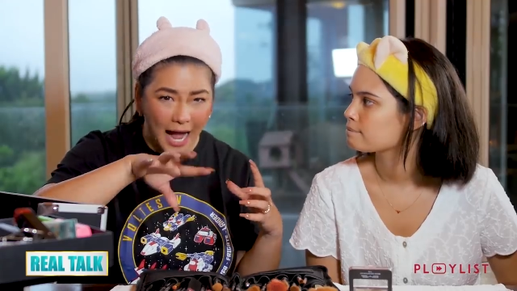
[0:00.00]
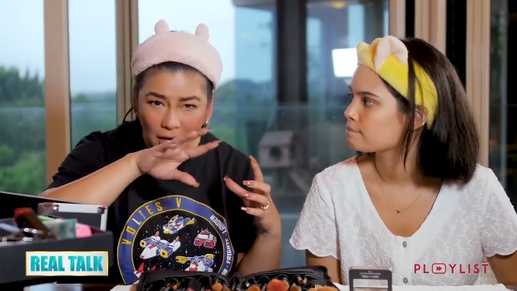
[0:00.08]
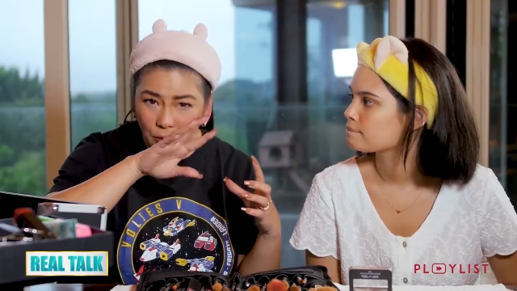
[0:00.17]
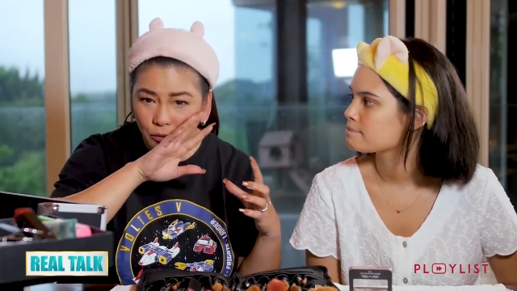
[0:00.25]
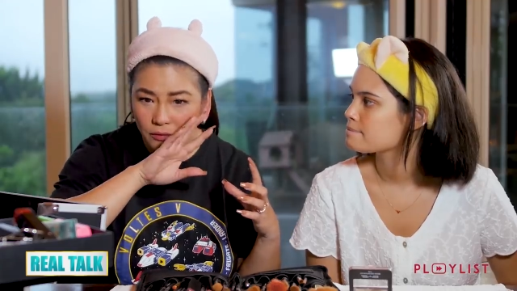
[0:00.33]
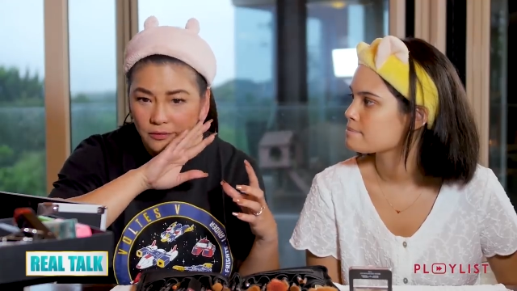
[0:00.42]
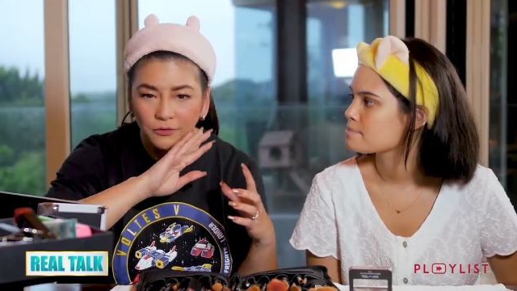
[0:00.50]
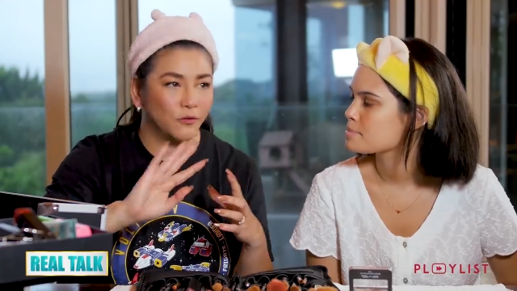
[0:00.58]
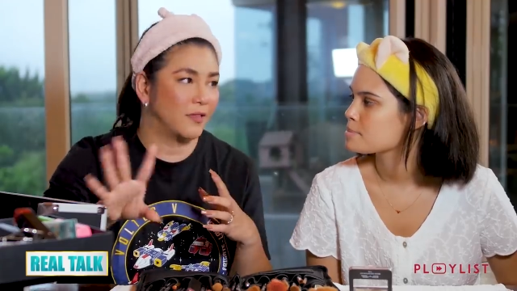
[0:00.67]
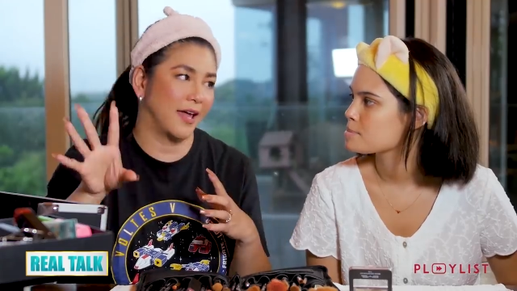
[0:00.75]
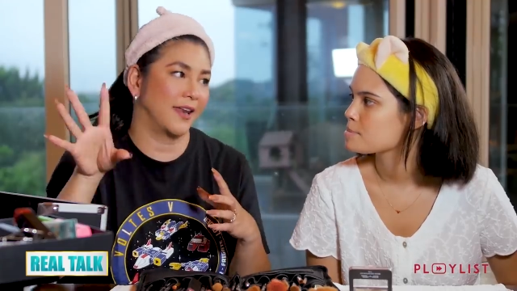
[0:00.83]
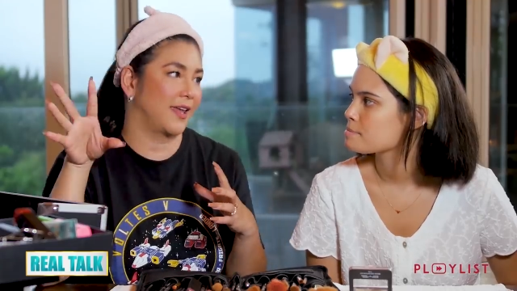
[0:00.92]
Speaker 1: I would
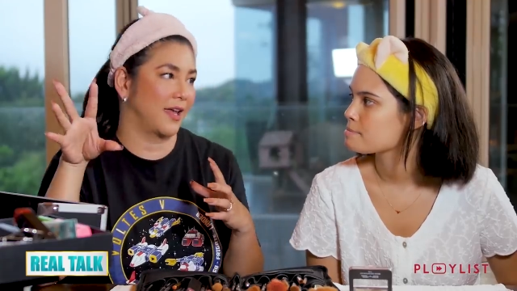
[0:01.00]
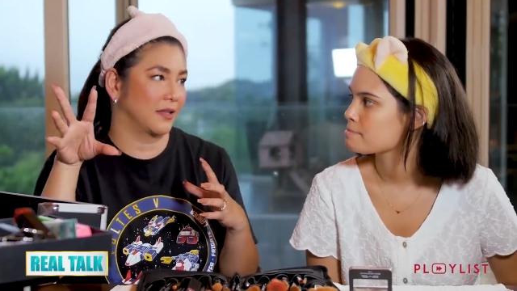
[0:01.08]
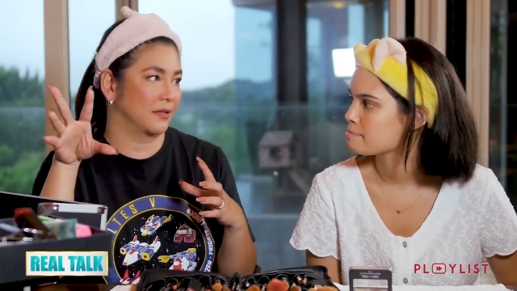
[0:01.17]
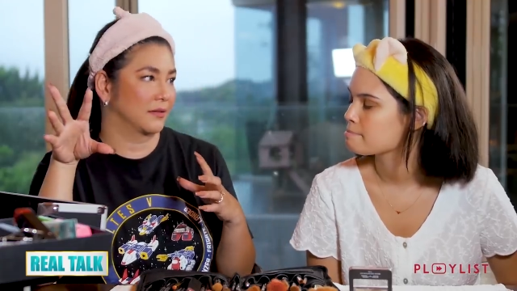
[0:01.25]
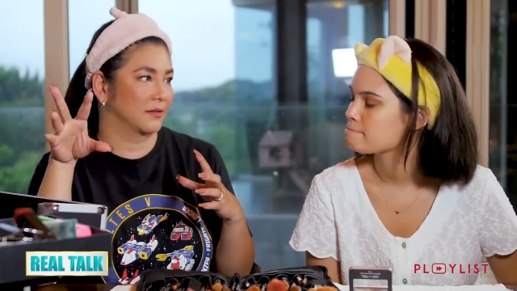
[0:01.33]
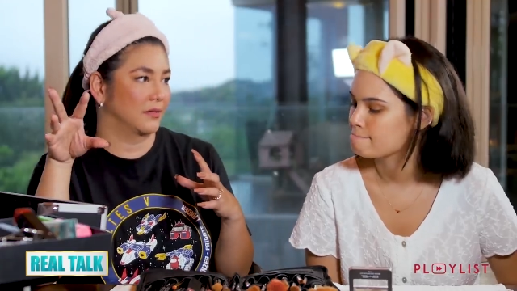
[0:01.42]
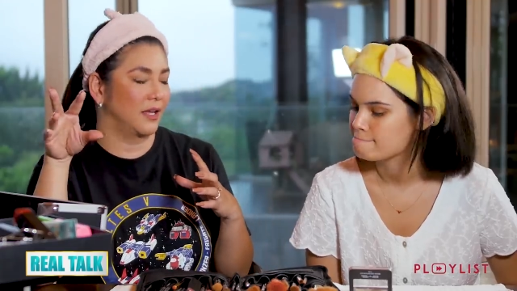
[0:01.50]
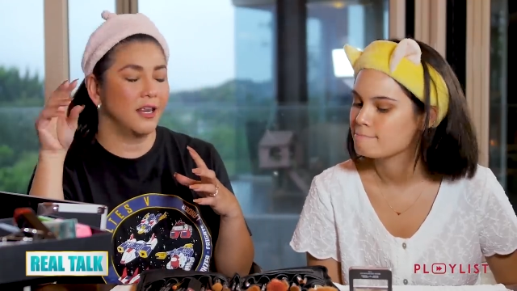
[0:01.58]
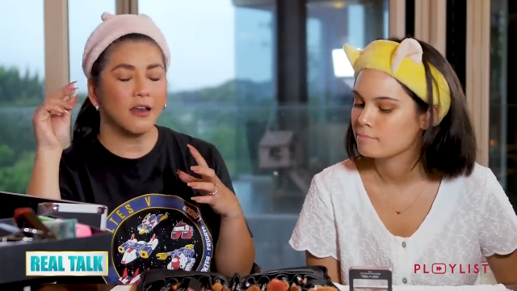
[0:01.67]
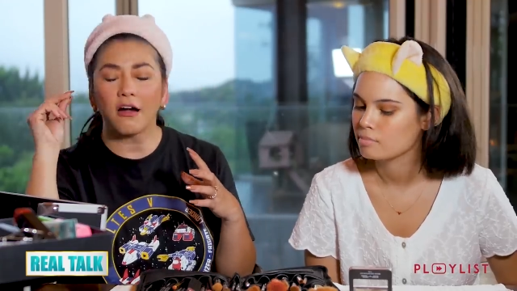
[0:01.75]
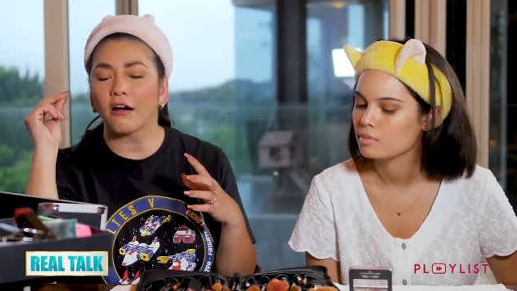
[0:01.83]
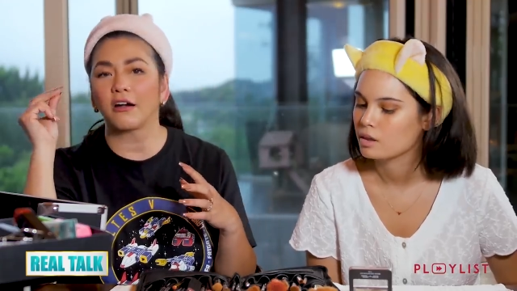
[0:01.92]
do that again
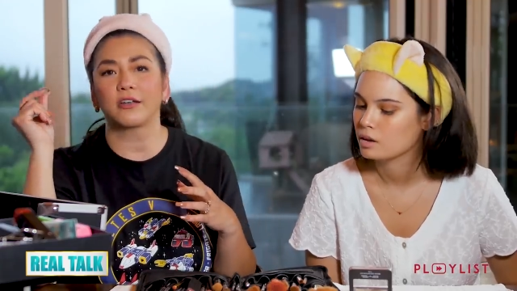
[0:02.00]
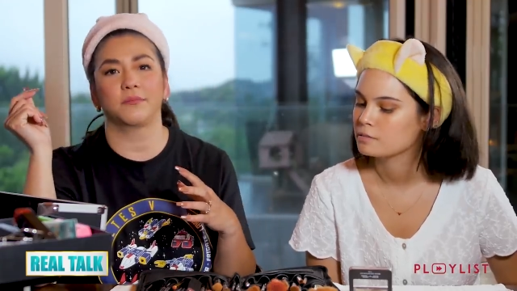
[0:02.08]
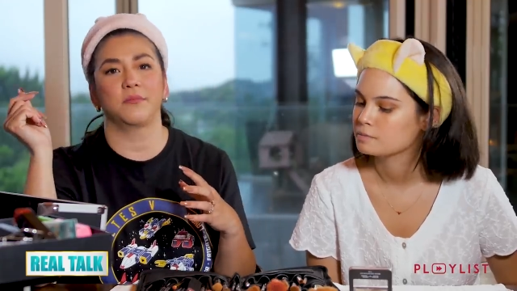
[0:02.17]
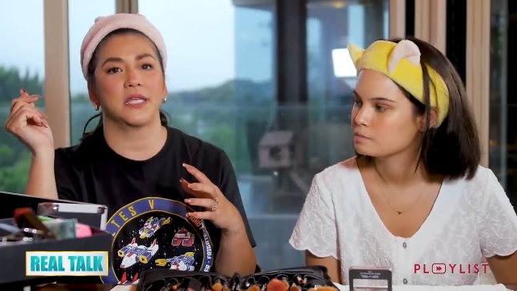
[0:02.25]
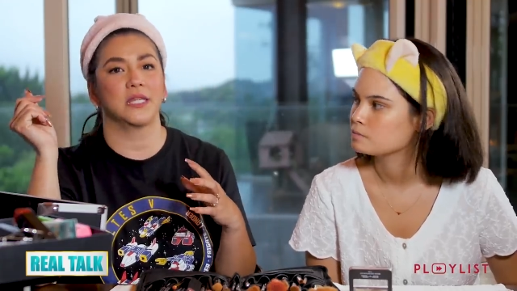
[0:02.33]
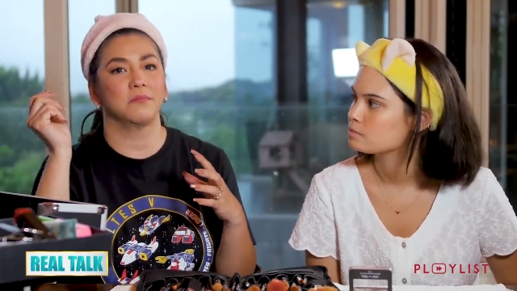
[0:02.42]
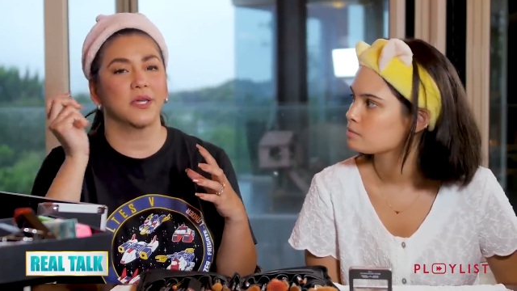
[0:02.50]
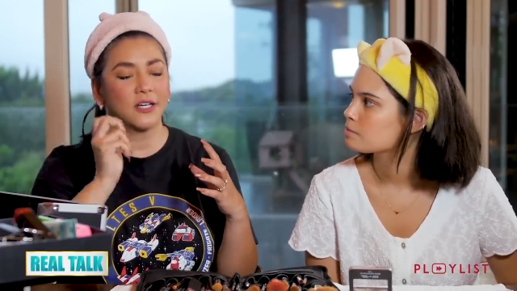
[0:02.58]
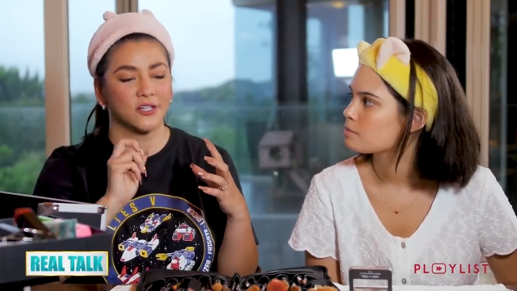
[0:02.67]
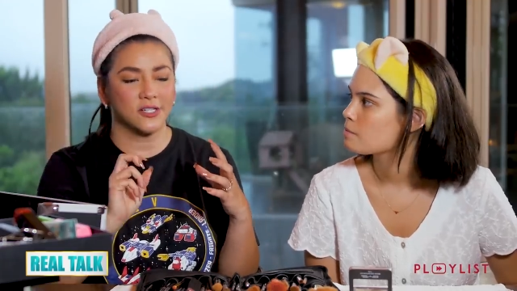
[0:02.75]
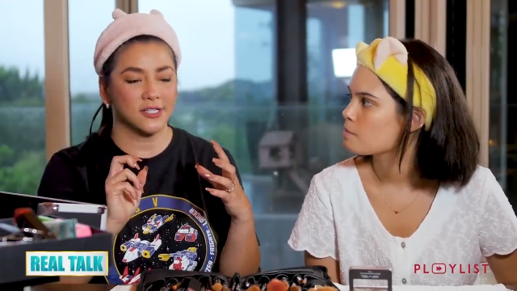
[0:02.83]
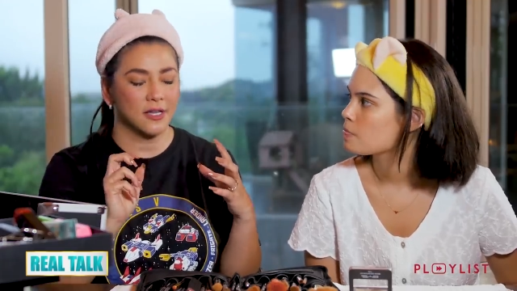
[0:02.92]
in a heartbeat
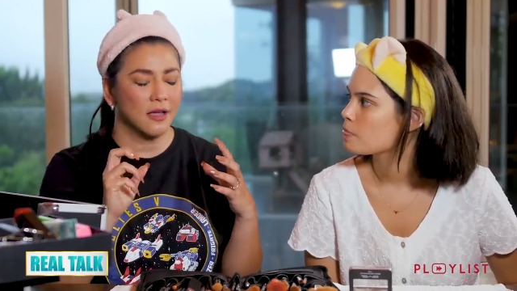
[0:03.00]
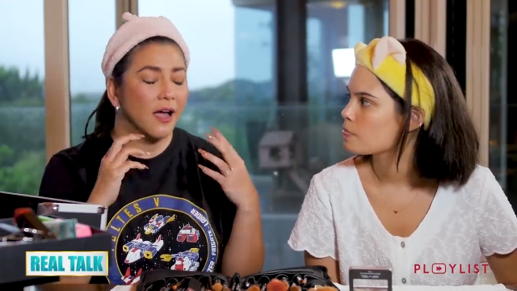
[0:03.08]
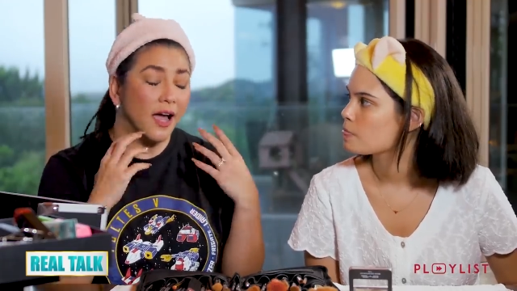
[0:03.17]
because